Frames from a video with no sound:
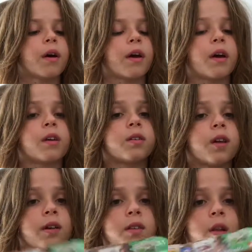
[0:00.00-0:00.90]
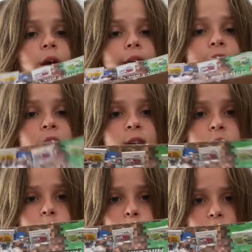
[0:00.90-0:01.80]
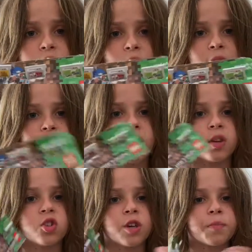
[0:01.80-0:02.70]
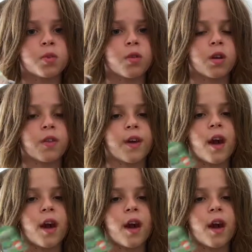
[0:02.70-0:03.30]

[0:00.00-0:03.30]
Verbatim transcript: And as, like I said, this works for any chips or anything.